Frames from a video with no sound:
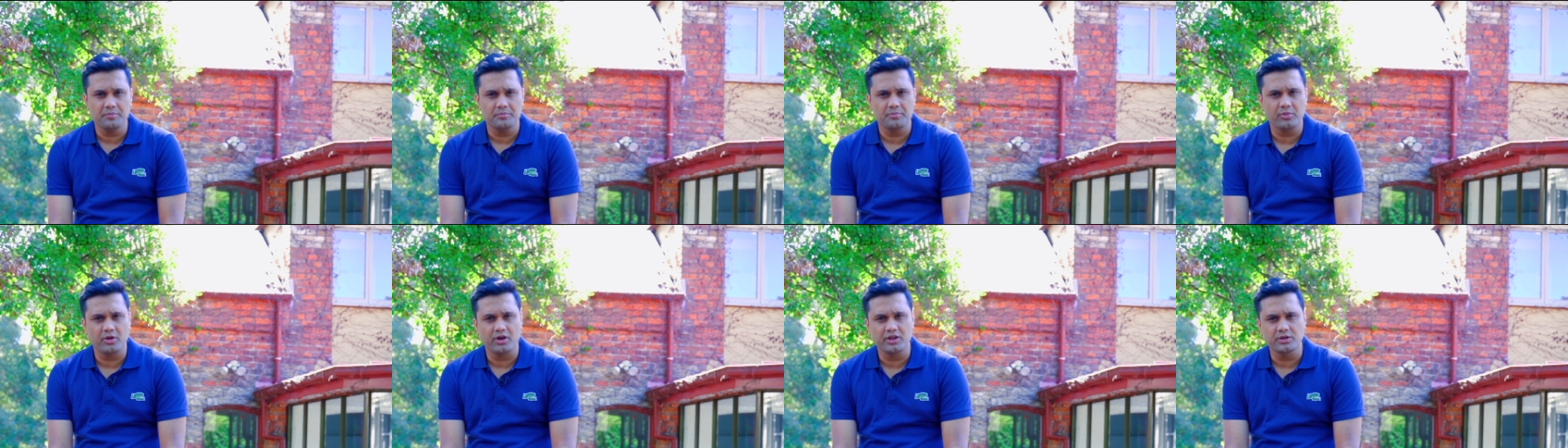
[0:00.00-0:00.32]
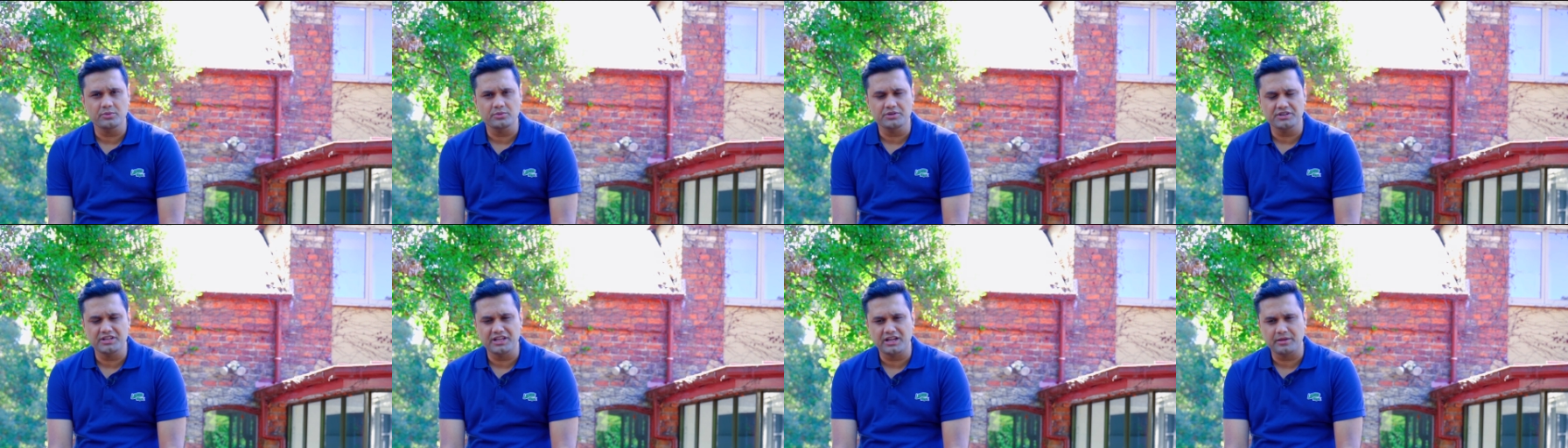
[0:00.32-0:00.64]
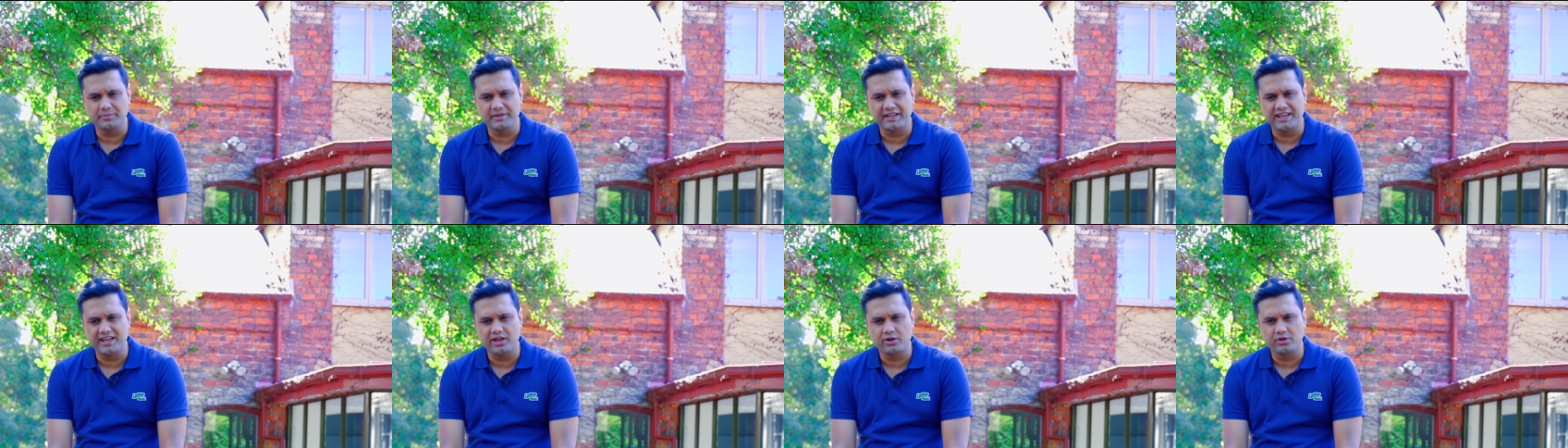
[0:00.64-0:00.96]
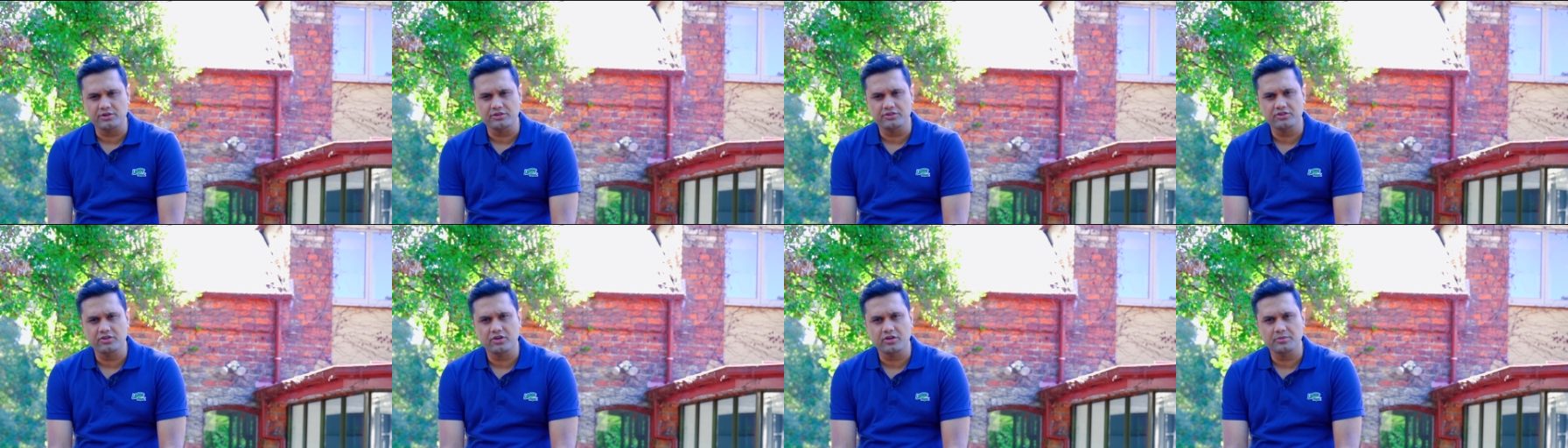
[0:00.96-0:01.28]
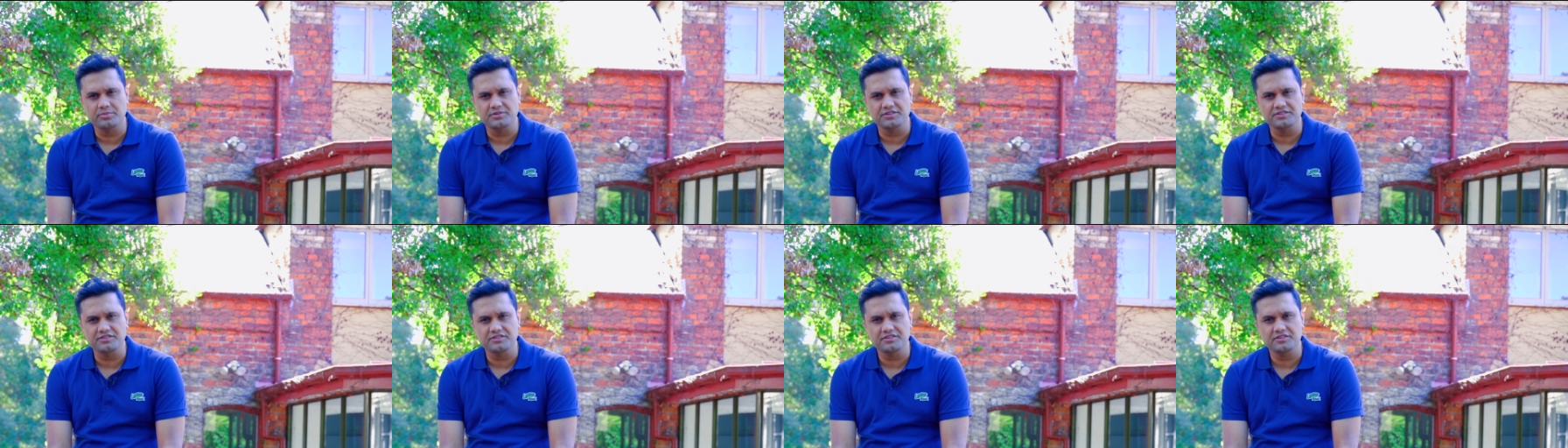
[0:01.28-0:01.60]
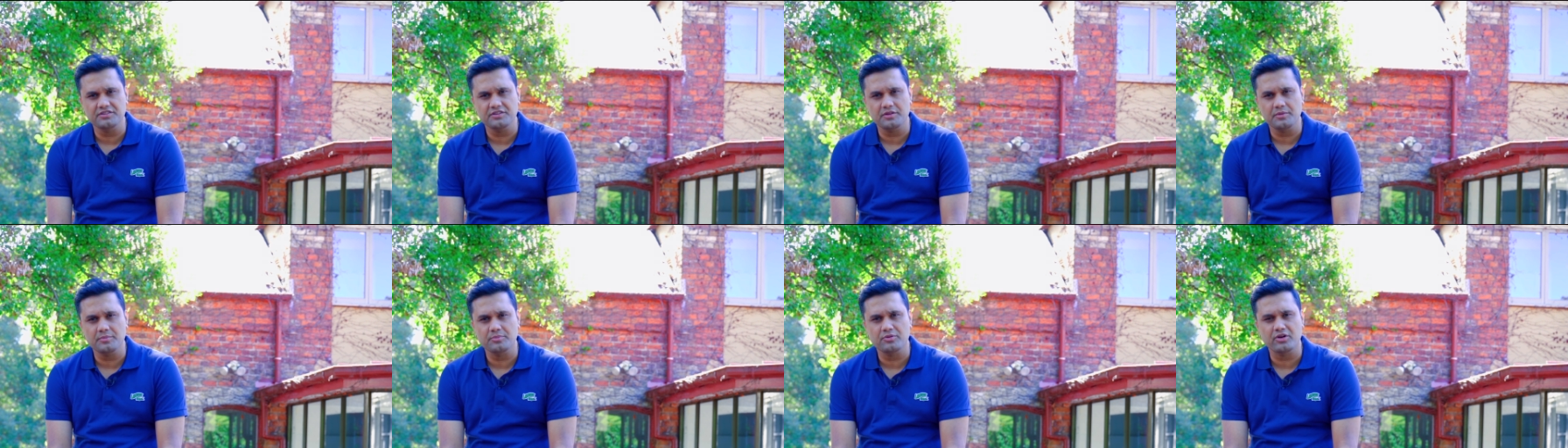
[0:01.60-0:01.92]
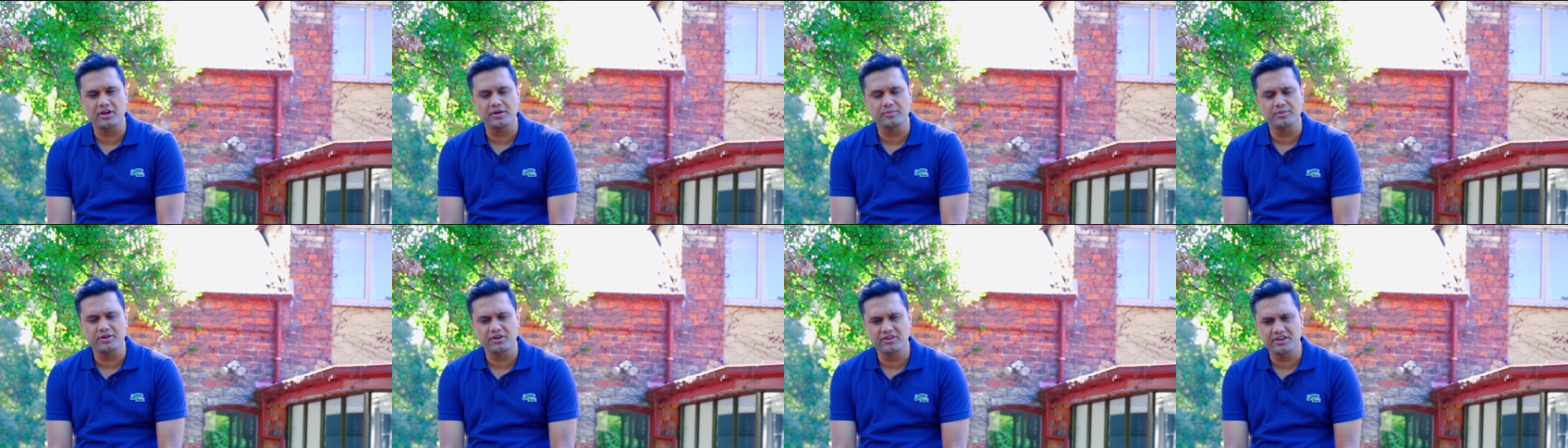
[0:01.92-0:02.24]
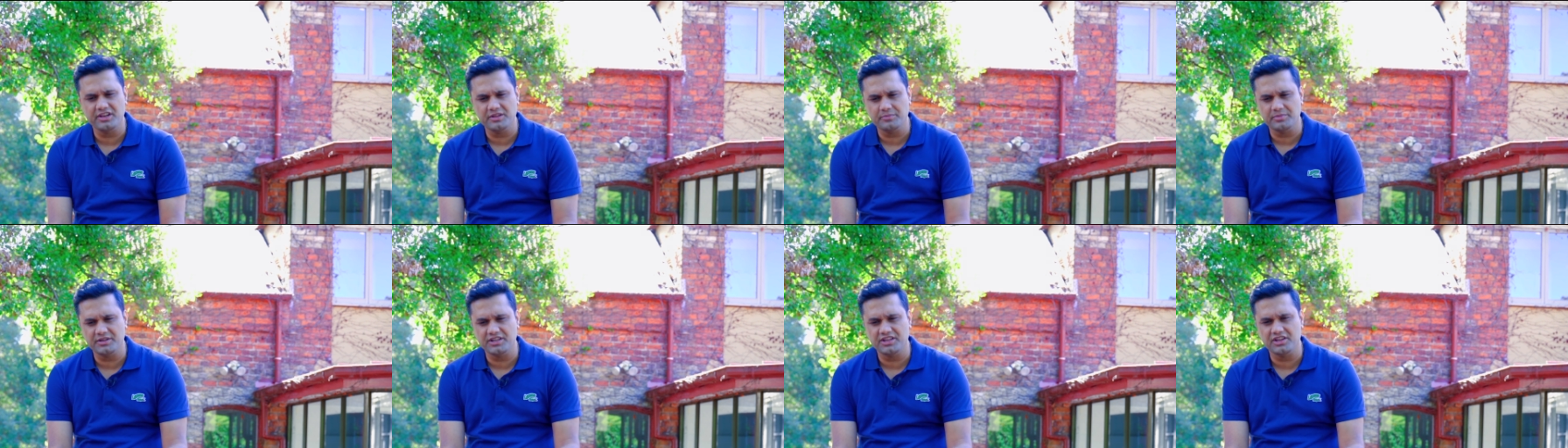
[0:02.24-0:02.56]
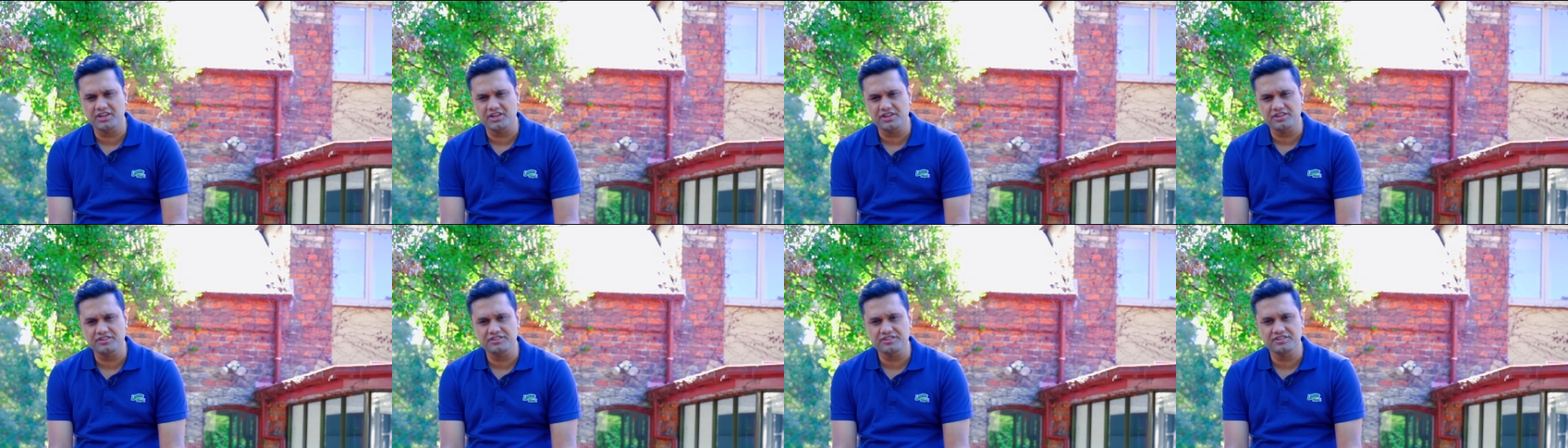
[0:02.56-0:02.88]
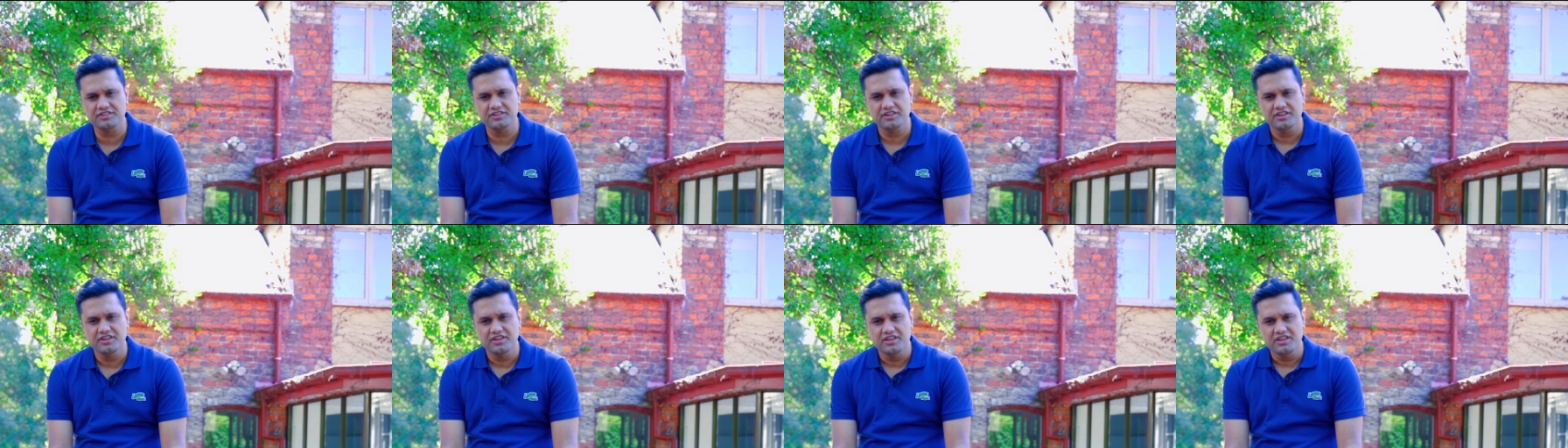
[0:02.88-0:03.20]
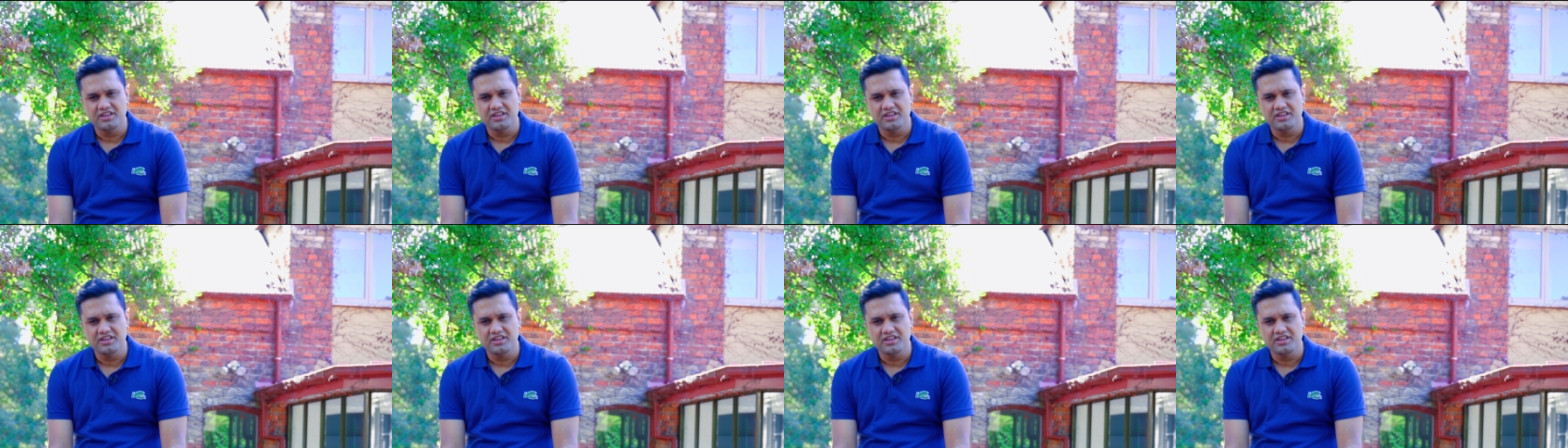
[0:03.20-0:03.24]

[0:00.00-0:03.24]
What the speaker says: Bollywood coming out on top is primarily because